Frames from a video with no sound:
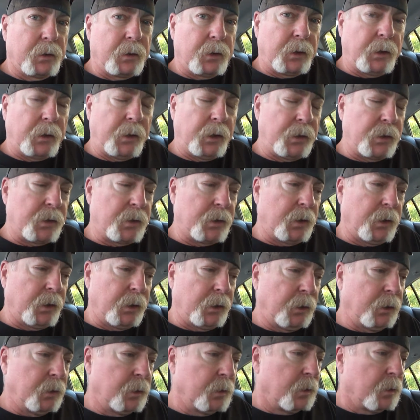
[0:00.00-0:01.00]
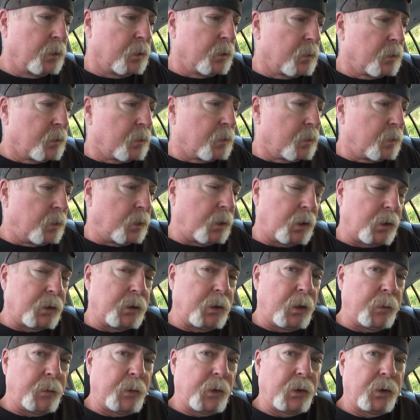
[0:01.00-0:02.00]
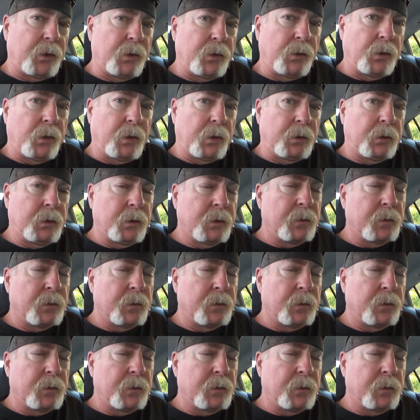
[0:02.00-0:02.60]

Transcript: and AC, not climate control.